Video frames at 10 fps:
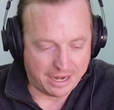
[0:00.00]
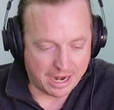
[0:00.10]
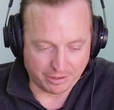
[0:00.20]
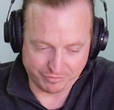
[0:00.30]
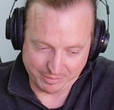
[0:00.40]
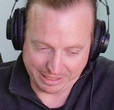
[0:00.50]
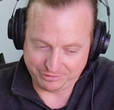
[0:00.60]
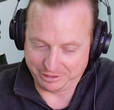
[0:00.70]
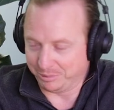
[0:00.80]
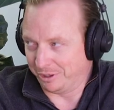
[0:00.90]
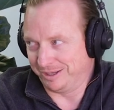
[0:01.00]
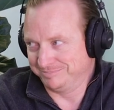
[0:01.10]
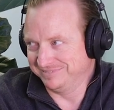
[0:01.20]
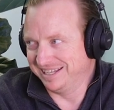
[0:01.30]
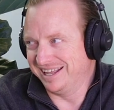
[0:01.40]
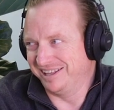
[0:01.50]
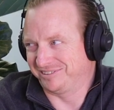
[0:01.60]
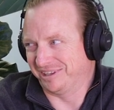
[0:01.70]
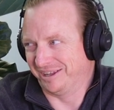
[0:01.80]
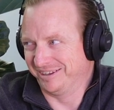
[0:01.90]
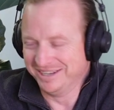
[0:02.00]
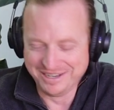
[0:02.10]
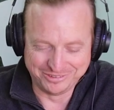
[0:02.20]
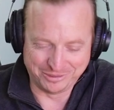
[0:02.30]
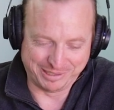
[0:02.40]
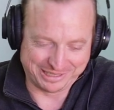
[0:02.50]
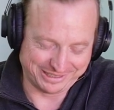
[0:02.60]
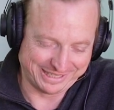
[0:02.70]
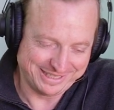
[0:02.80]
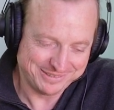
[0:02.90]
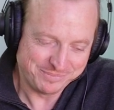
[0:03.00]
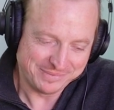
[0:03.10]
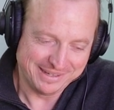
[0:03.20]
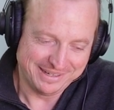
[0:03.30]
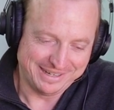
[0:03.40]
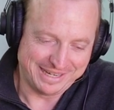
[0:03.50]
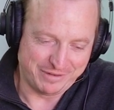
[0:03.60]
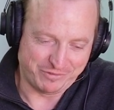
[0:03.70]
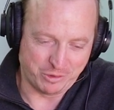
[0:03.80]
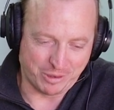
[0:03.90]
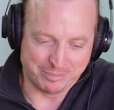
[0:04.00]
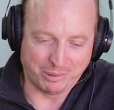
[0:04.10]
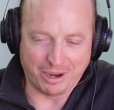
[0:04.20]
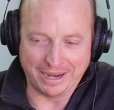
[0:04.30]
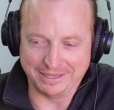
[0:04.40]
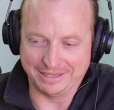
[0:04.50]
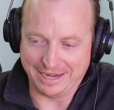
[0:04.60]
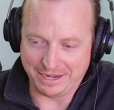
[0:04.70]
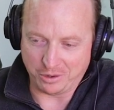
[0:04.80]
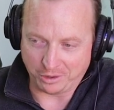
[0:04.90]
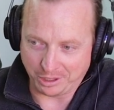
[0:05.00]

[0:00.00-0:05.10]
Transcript: None of them actually apply. Yeah. So to be clear, if you are buying it and not